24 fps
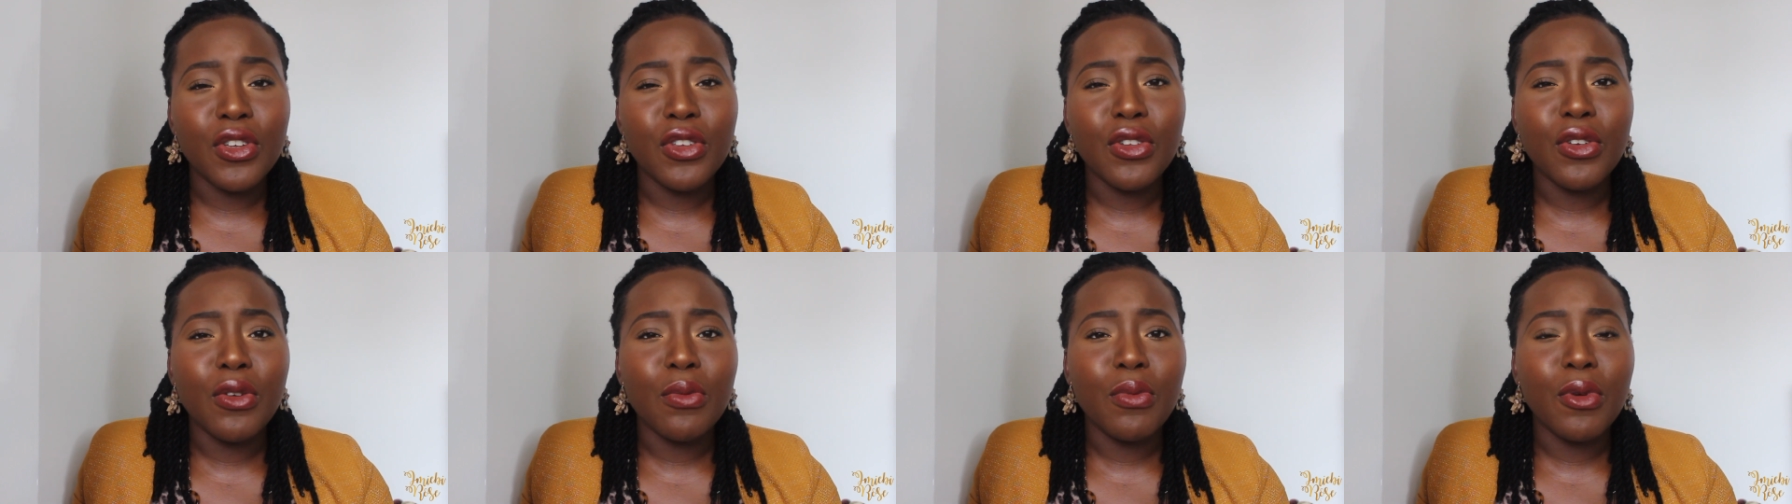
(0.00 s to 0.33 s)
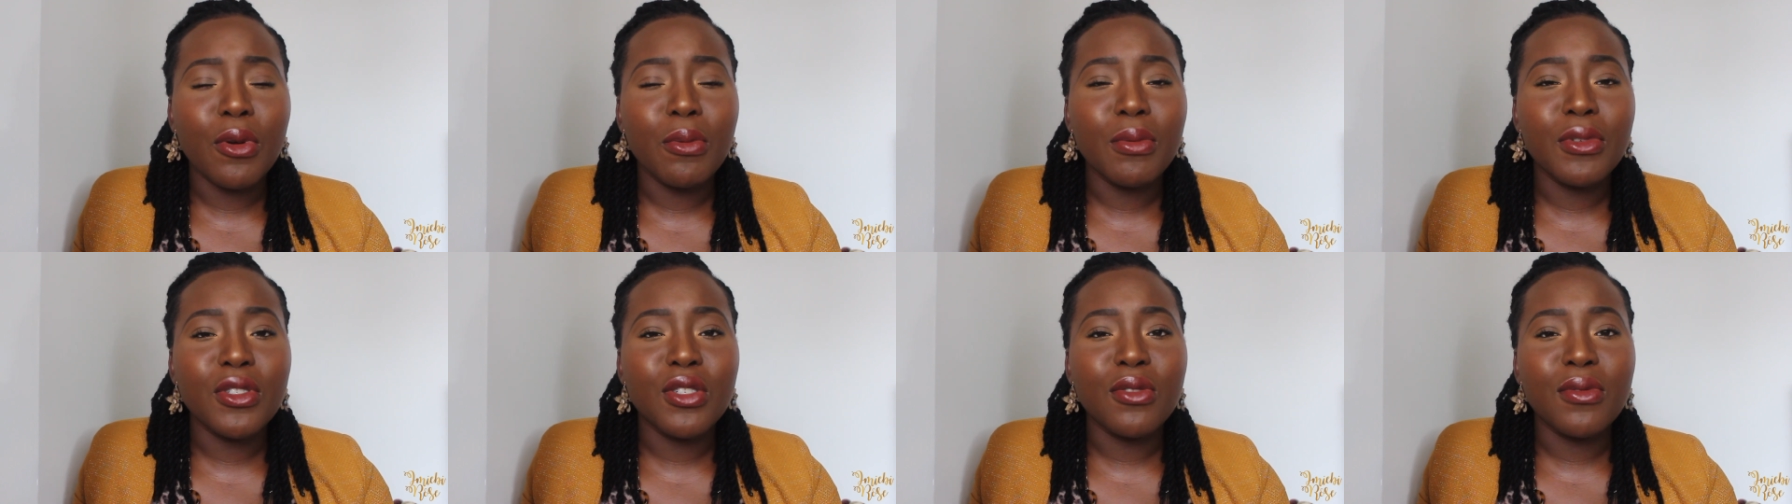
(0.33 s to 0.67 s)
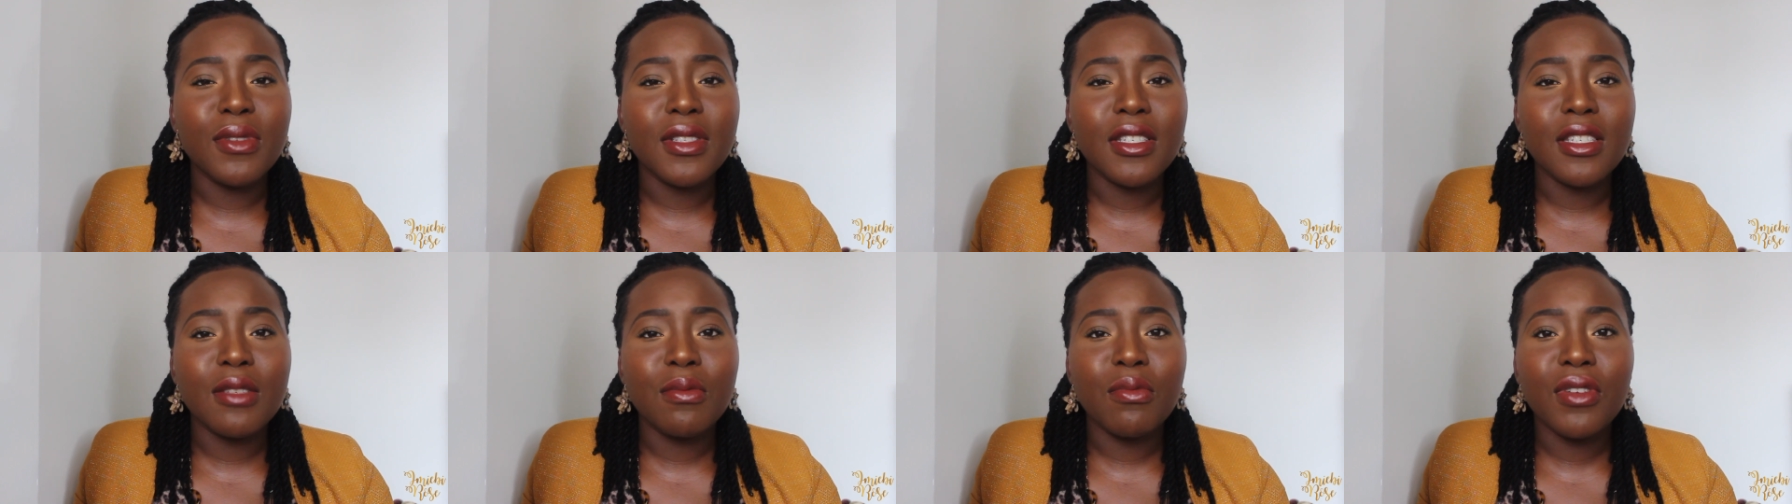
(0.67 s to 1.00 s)
you know, proper
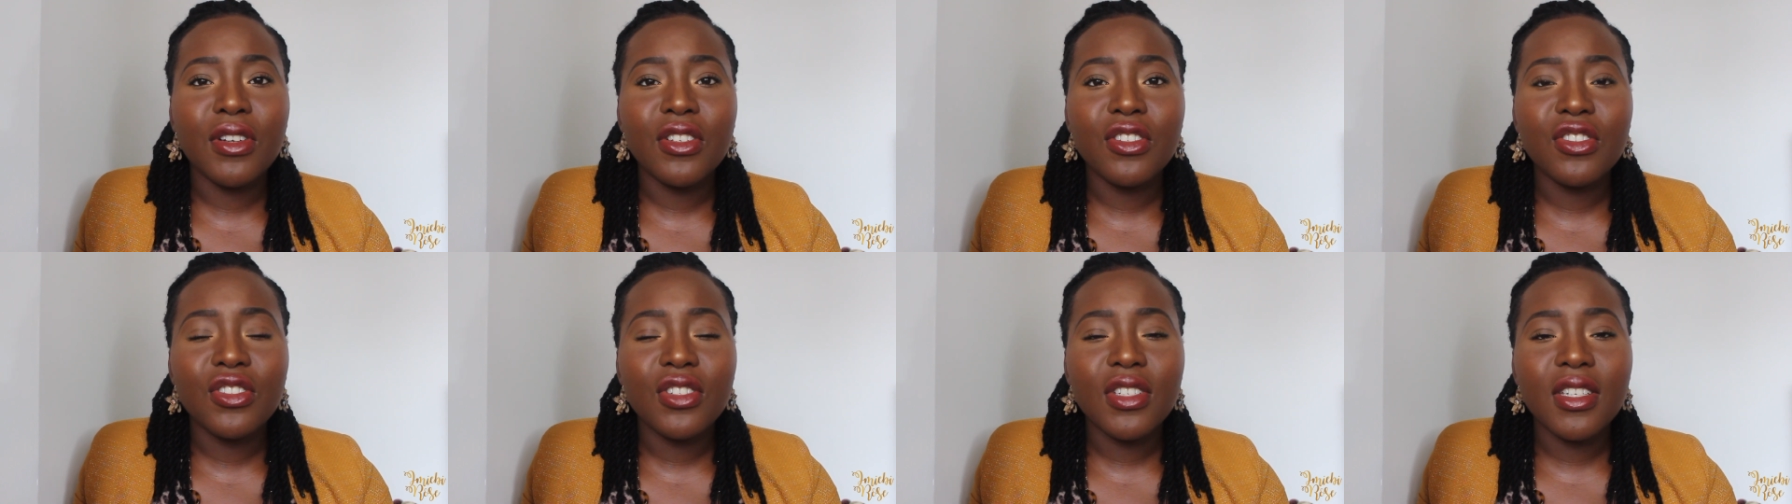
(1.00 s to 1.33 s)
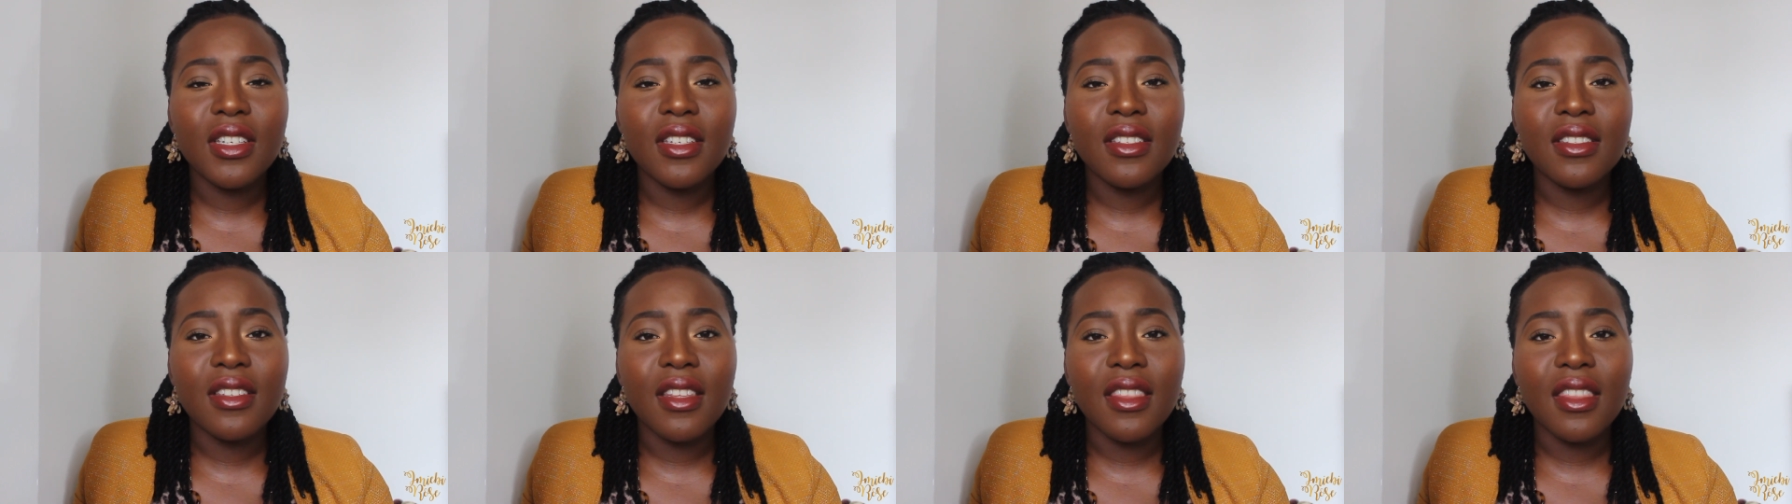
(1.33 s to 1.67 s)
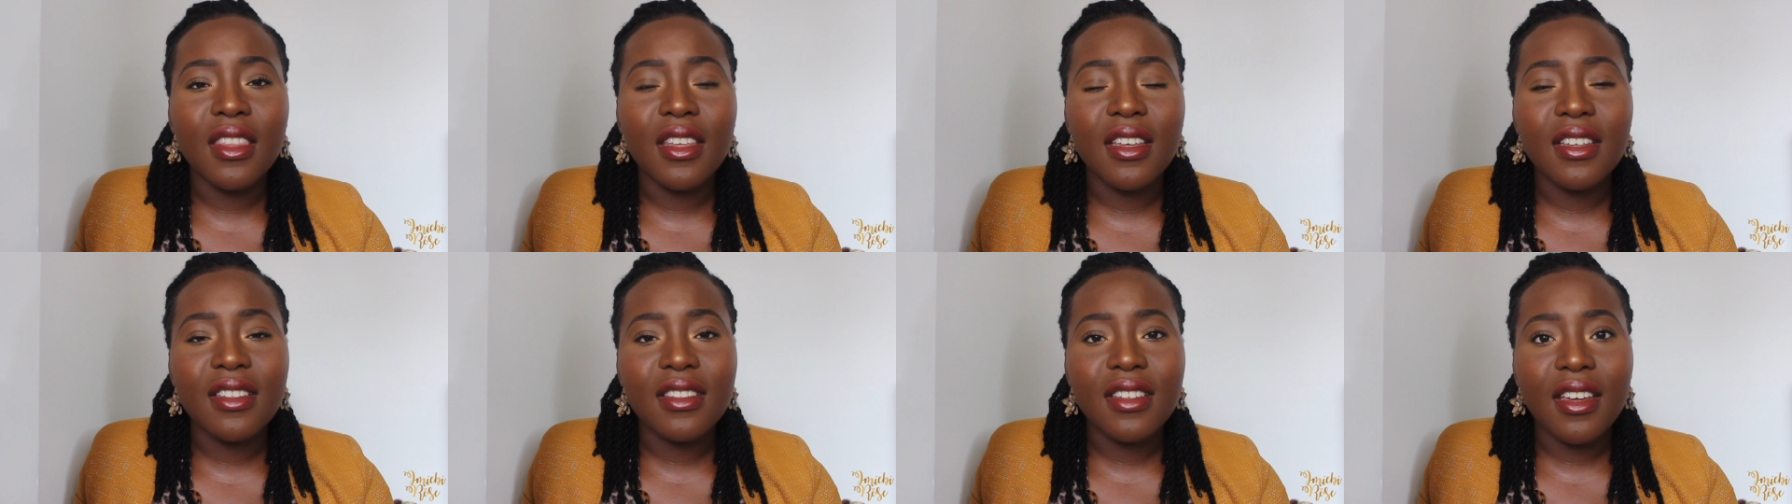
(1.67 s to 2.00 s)
doing spreadsheets and
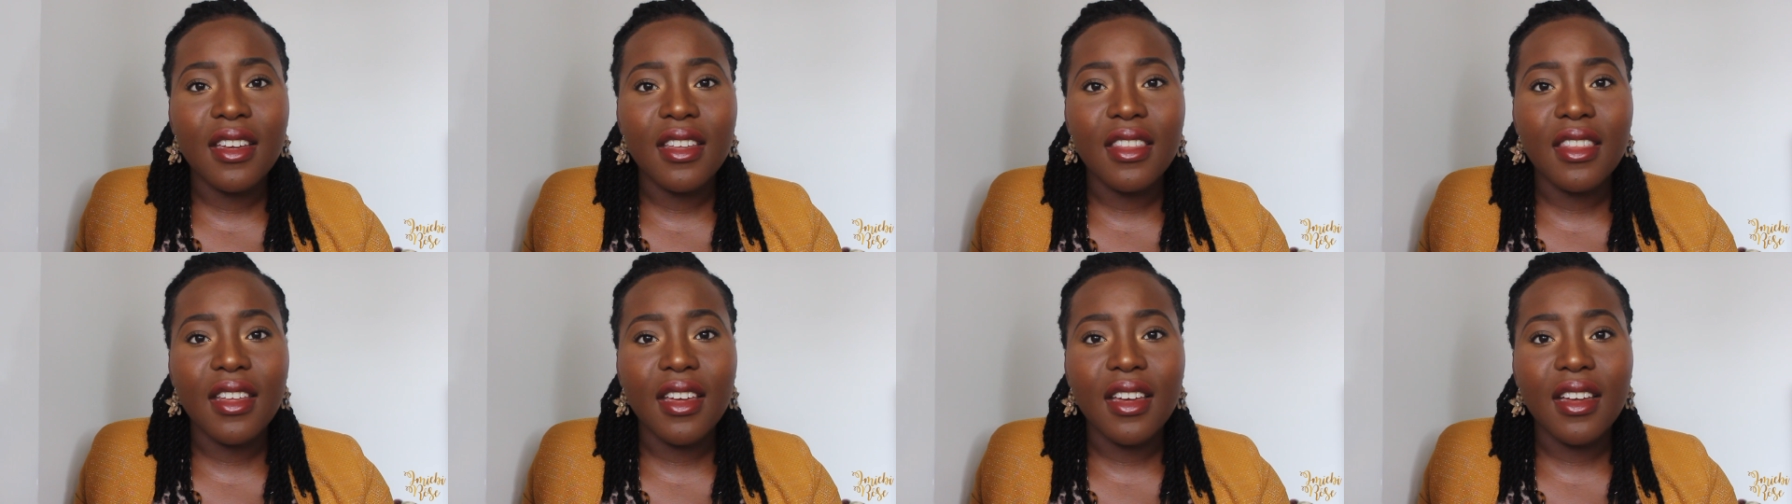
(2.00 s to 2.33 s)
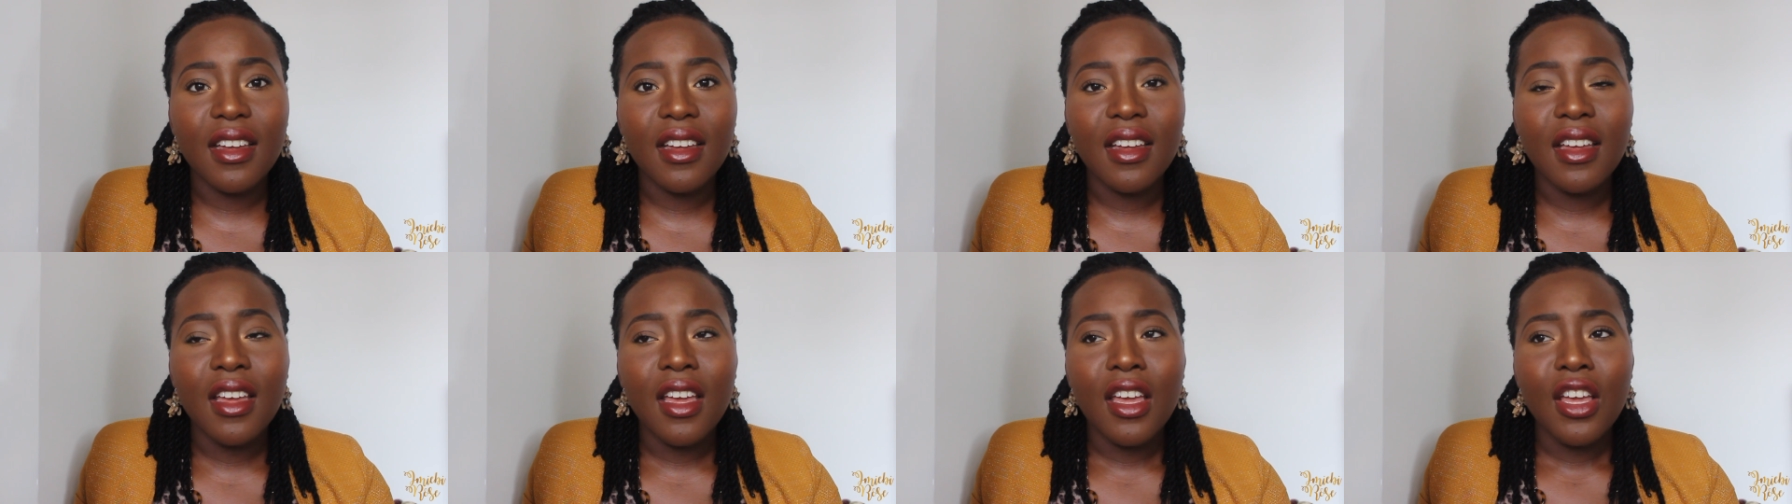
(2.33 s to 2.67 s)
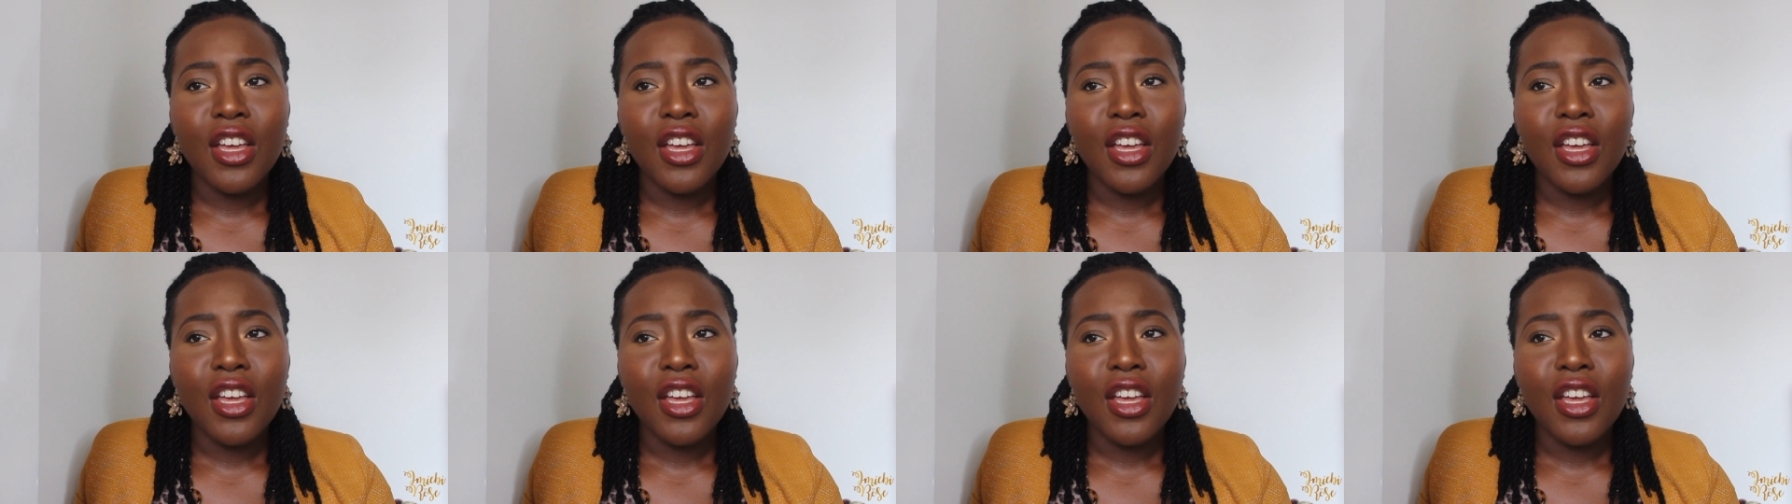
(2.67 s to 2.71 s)
things like that.